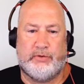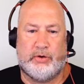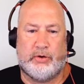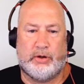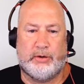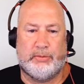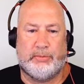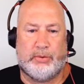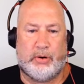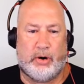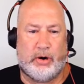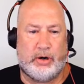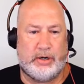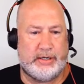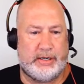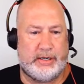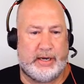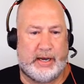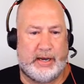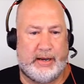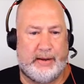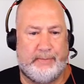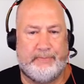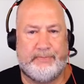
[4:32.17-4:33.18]
and
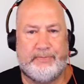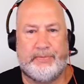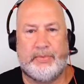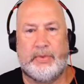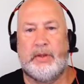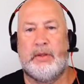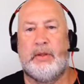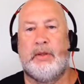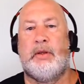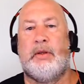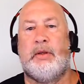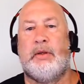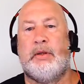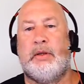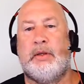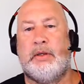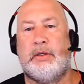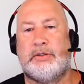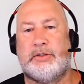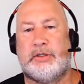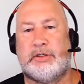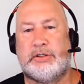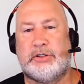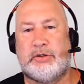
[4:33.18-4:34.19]
part-time.
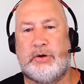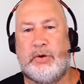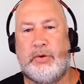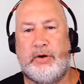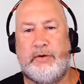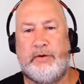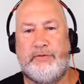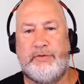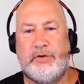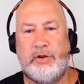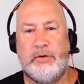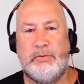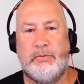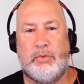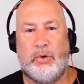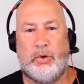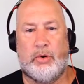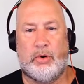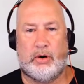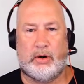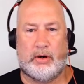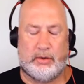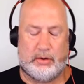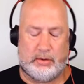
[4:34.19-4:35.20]
So let's throw in a few
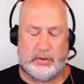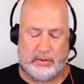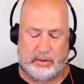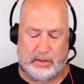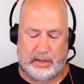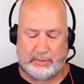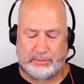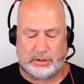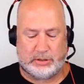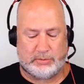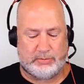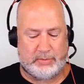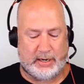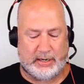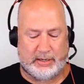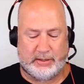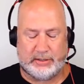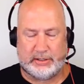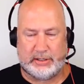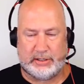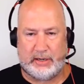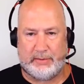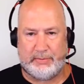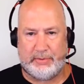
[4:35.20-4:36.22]
more. I'm just making
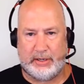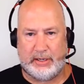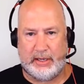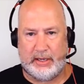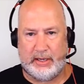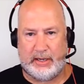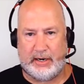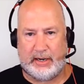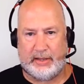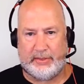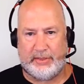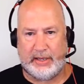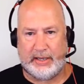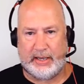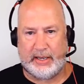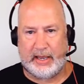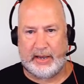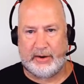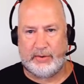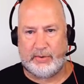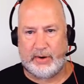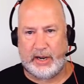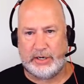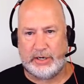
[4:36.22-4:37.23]
this up again. I think I
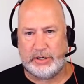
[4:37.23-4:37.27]
had Rice